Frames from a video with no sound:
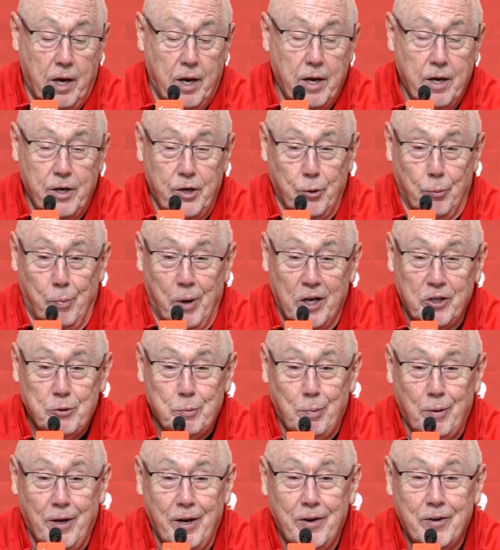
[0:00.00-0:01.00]
your best
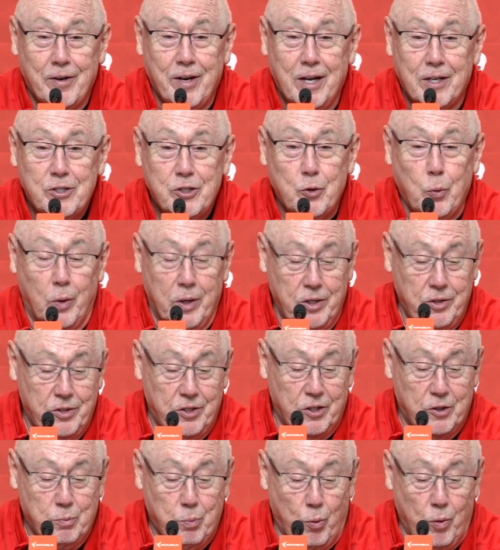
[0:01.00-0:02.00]
player gets
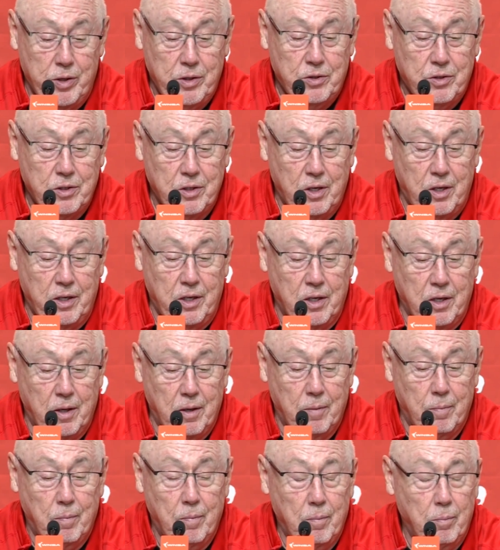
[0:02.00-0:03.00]
twenty-six points in, in
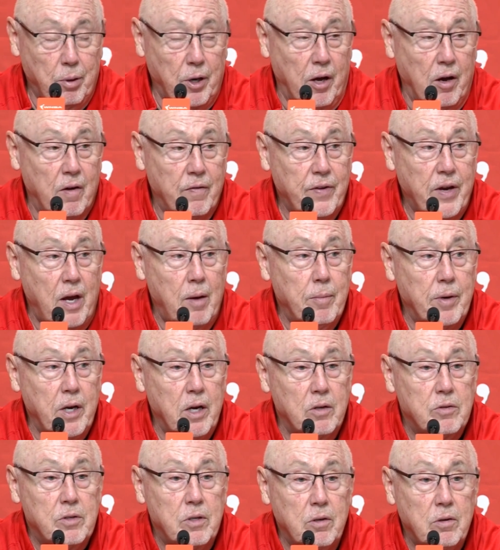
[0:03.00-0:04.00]
a playoff game
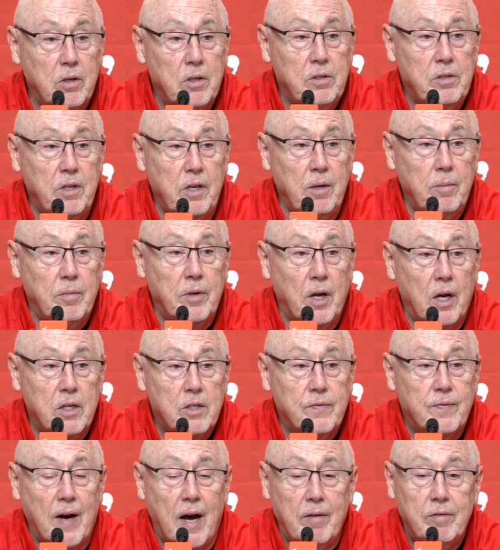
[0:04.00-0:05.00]
against a good team and
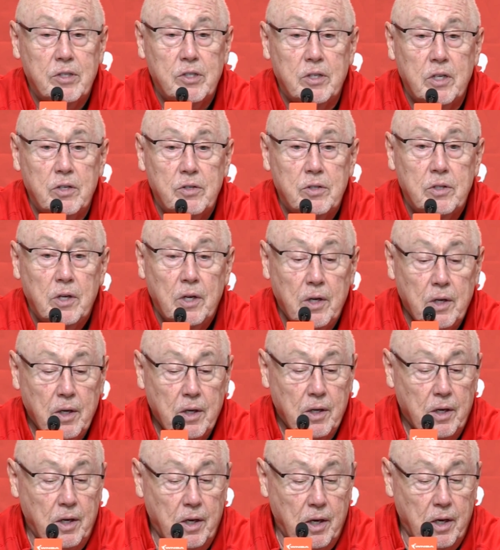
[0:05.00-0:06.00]
has five assists.
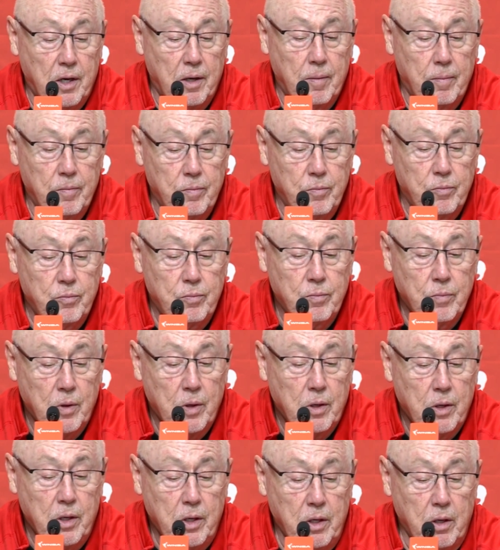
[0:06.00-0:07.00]
Um,
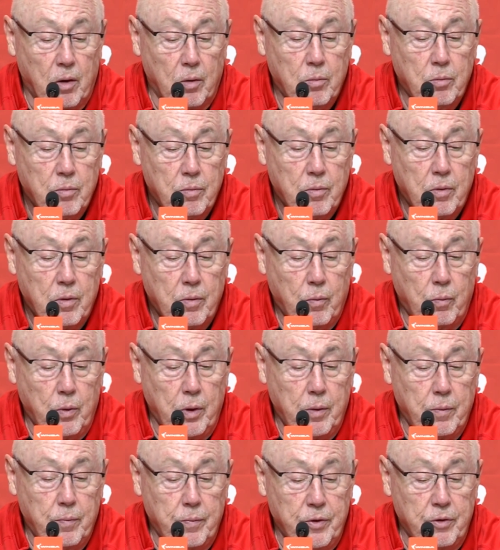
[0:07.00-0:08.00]
you know,
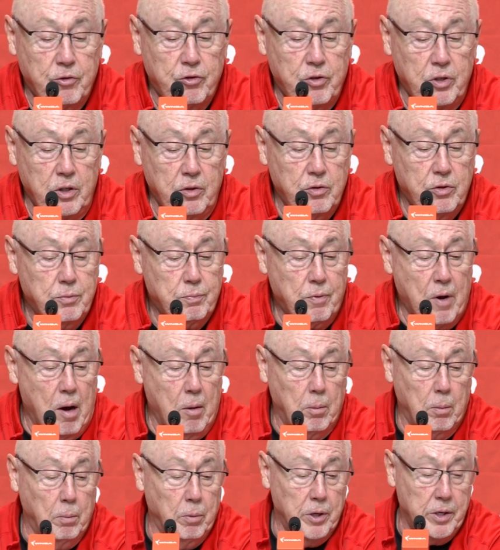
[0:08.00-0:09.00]
we, we, she's
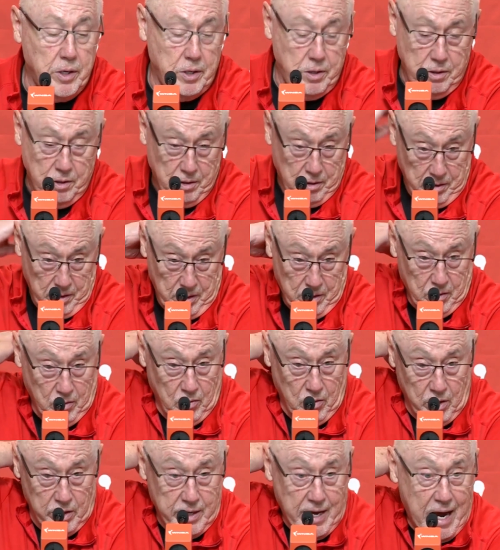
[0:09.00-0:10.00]
probably, you
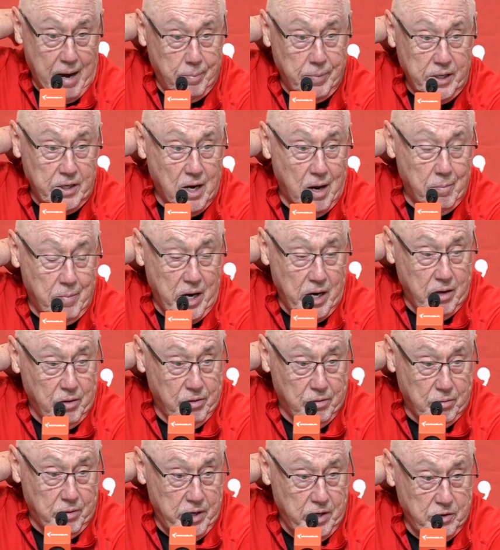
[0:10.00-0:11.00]
know, unhappy not making
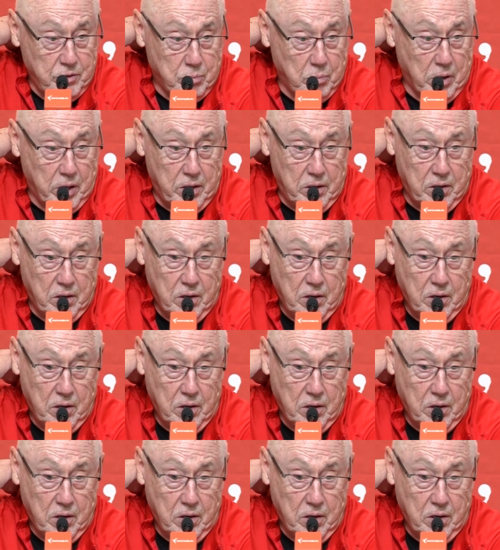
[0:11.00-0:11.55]
threes, but